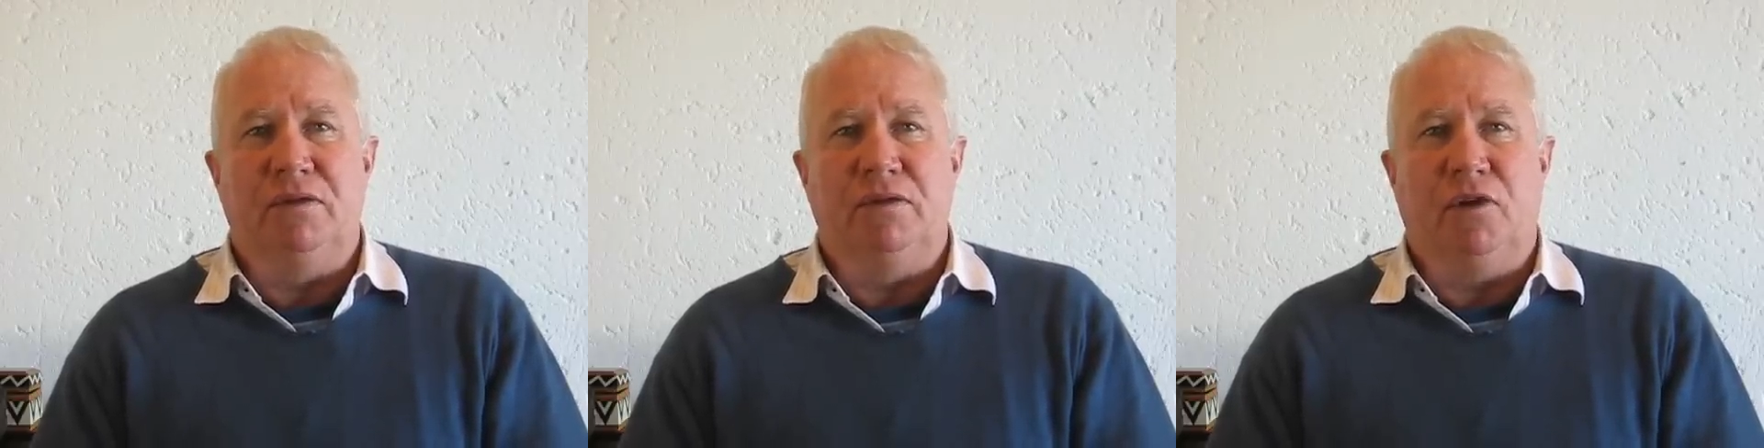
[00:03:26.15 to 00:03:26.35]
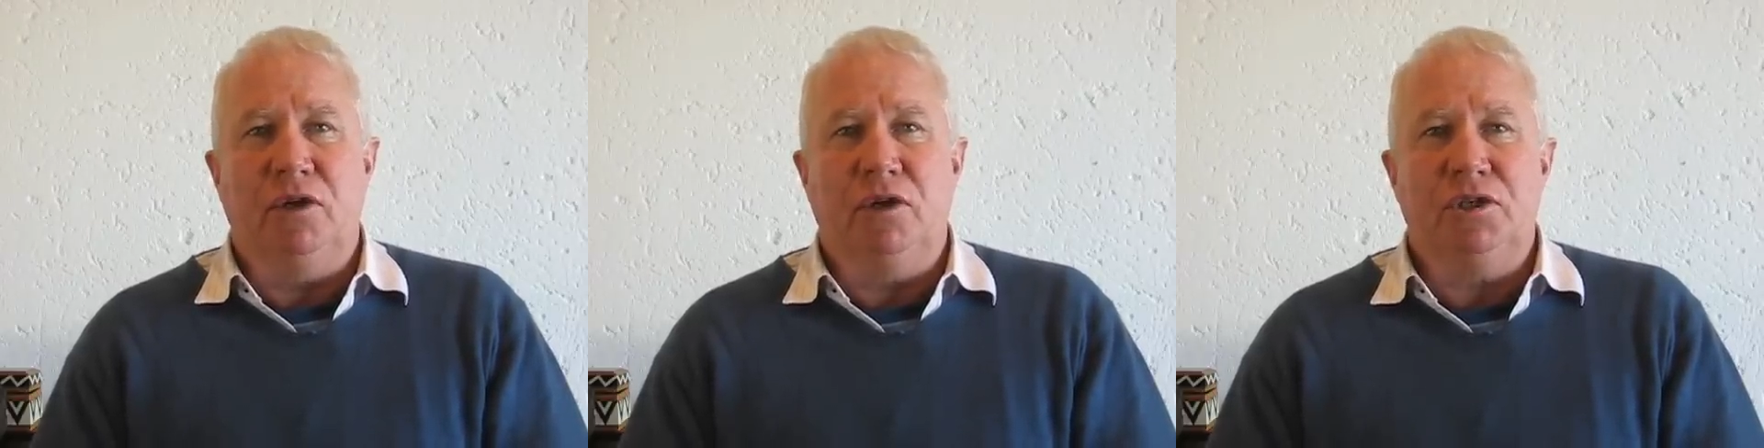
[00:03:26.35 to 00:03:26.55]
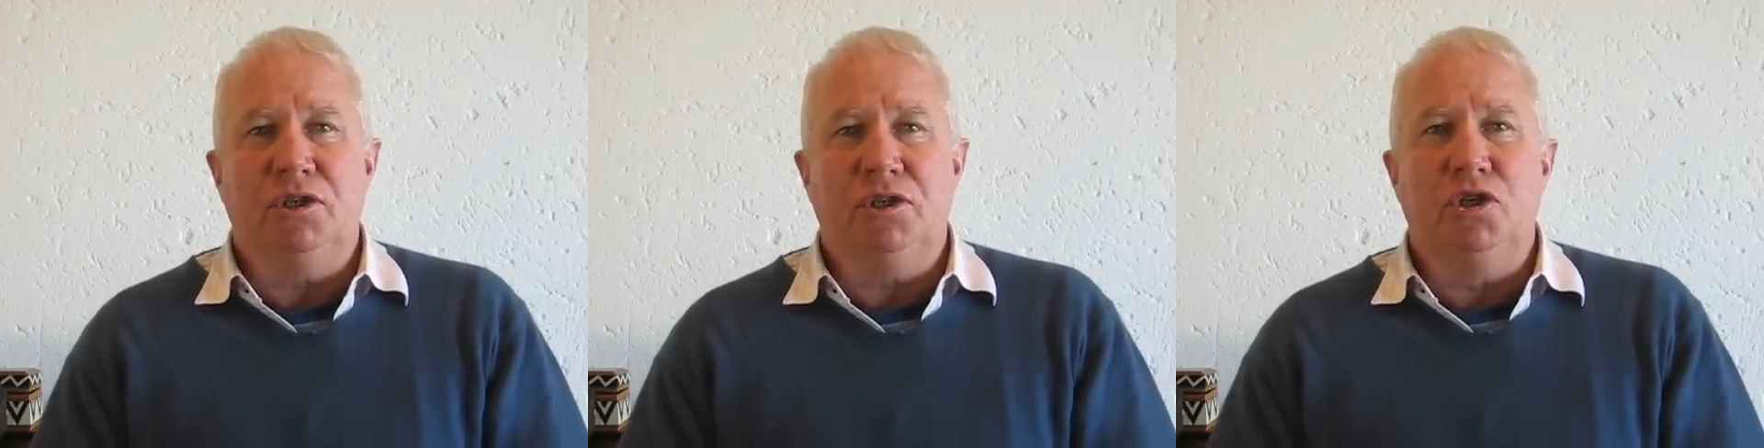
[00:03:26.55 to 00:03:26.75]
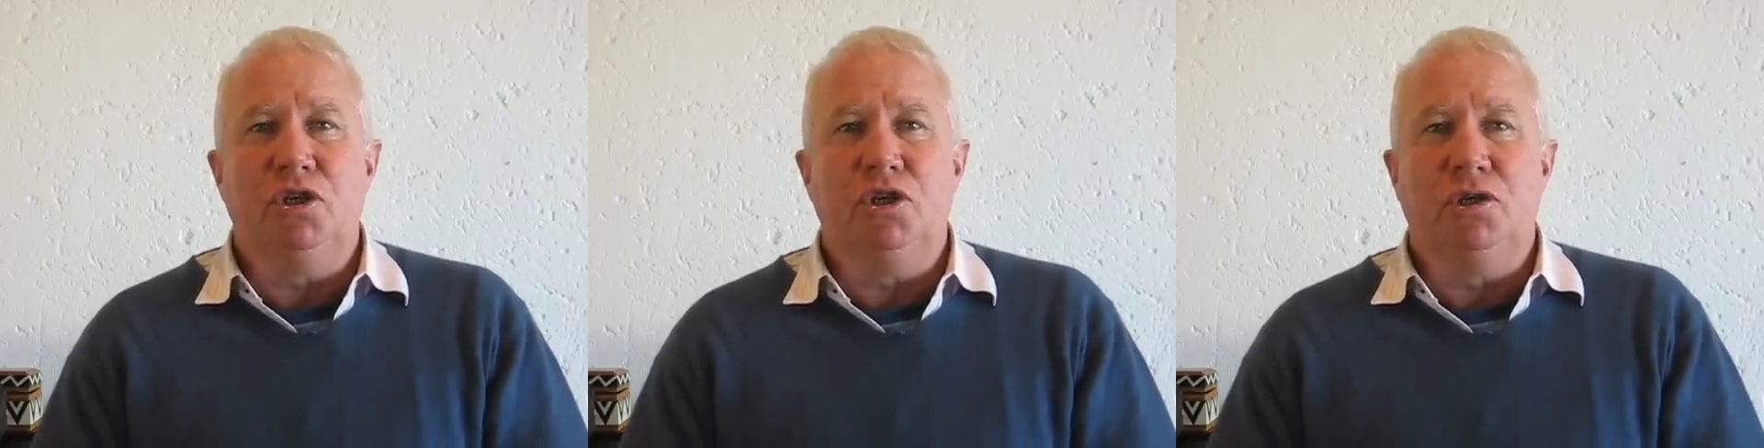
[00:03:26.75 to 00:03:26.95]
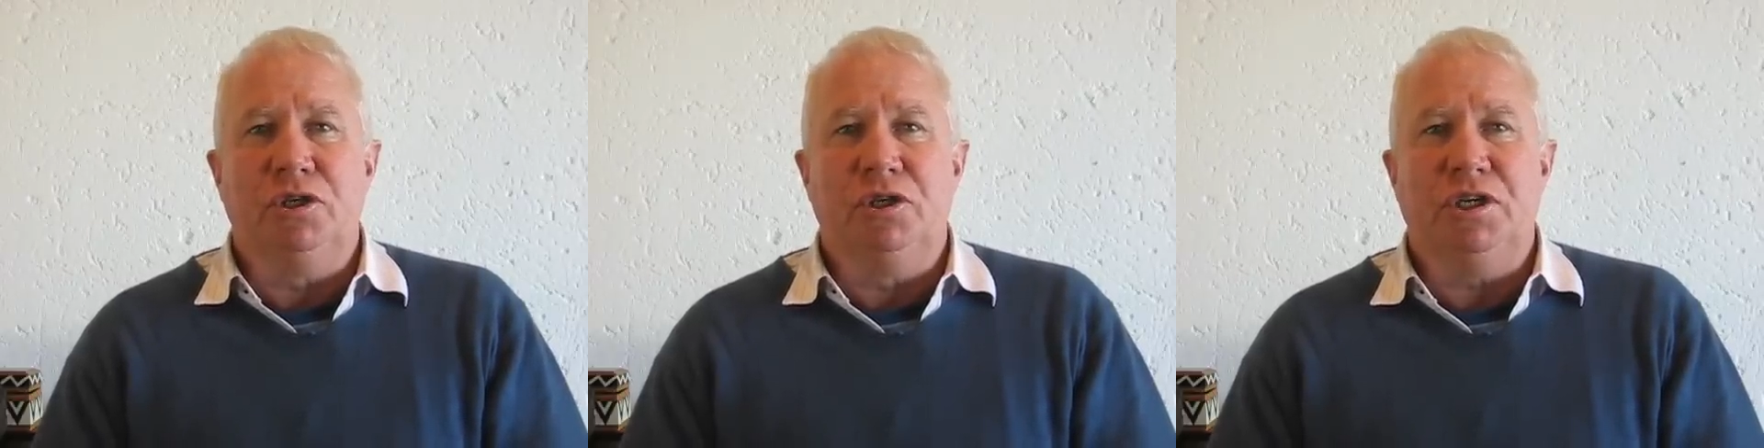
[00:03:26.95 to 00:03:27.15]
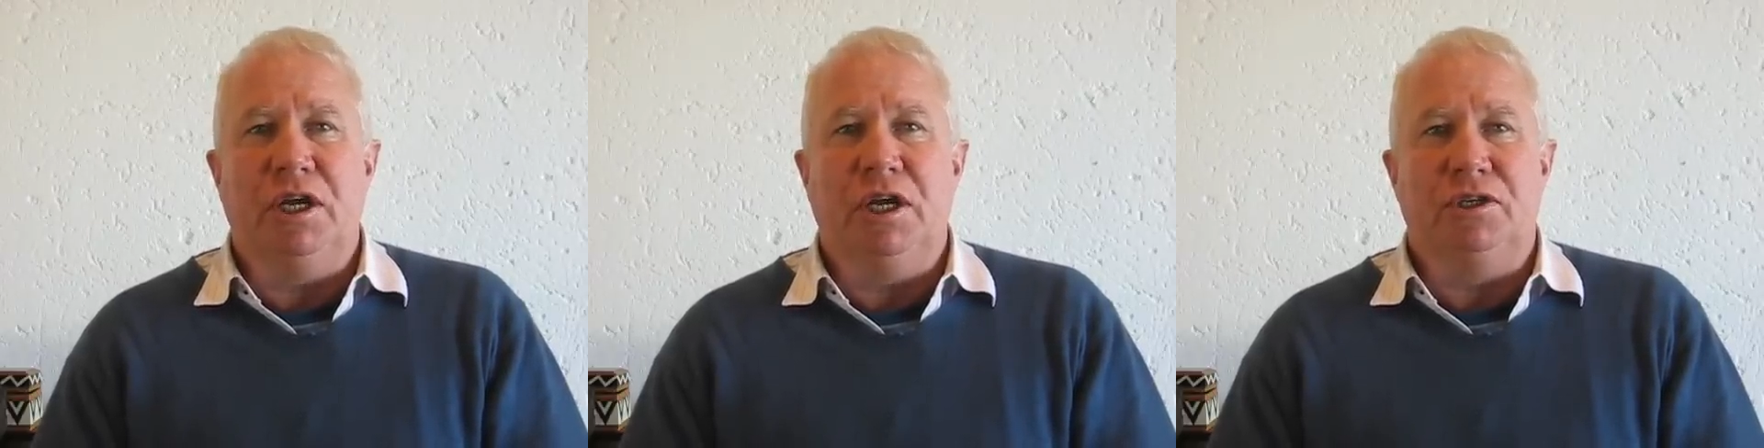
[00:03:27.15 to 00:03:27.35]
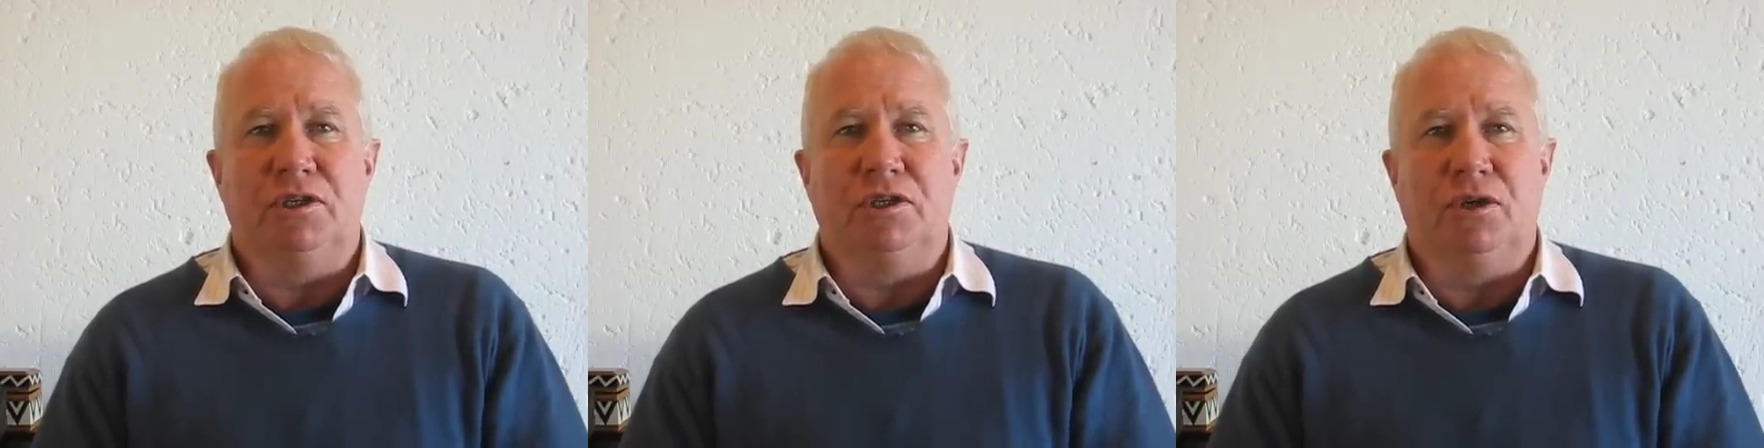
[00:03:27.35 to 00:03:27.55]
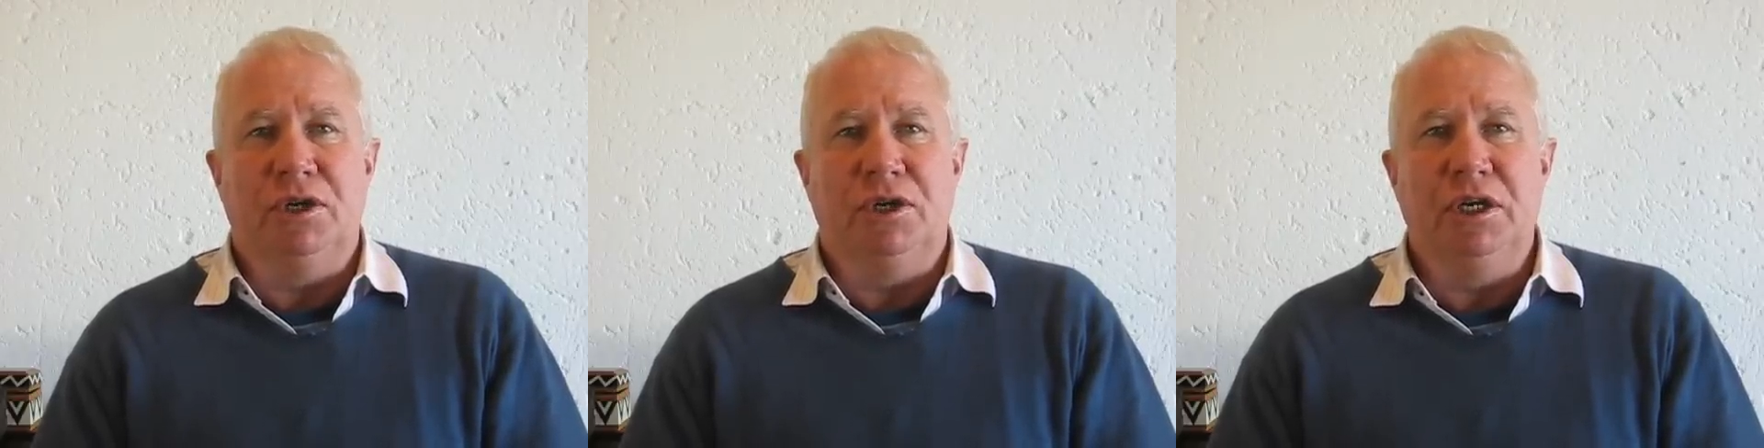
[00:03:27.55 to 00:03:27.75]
of constitutional changes are